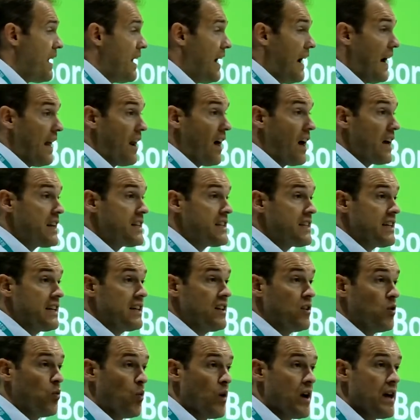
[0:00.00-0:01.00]
and I
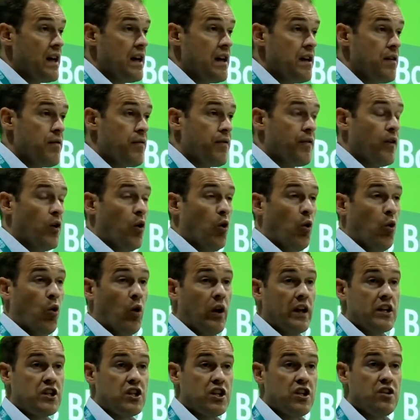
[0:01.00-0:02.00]
deal with all
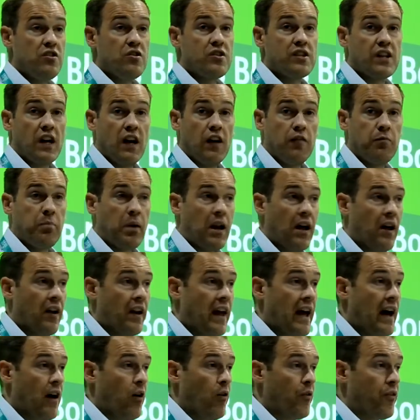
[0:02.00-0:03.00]
issues of plant
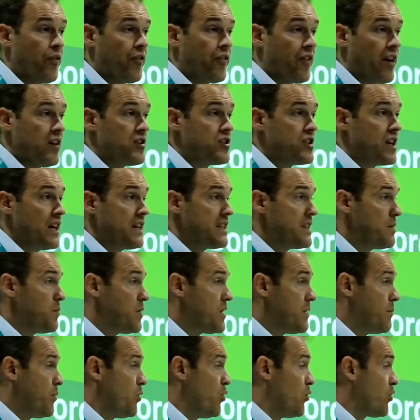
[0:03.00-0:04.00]
health associated with
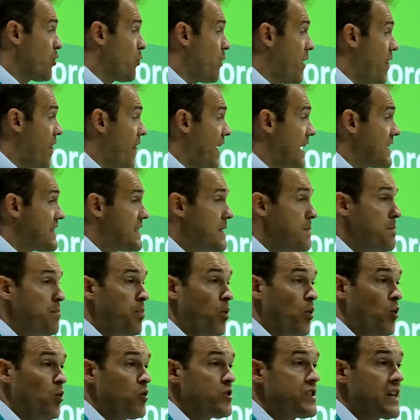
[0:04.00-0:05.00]
the border, whether that's
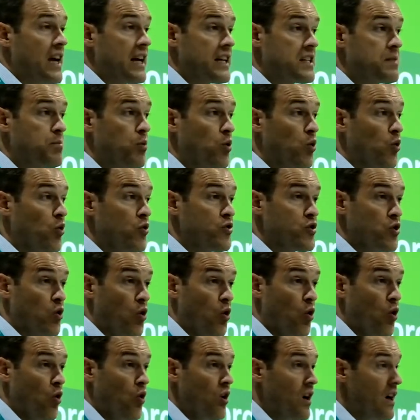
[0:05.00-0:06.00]
imports, exports,
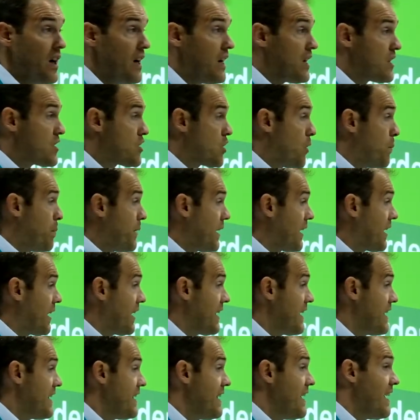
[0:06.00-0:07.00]
or
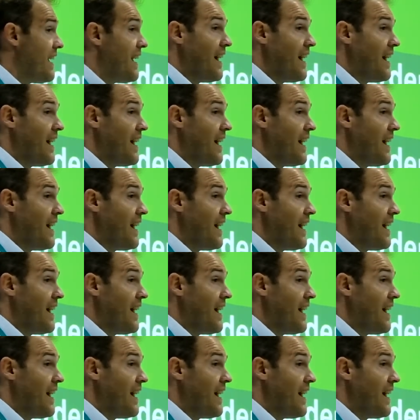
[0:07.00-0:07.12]
topically,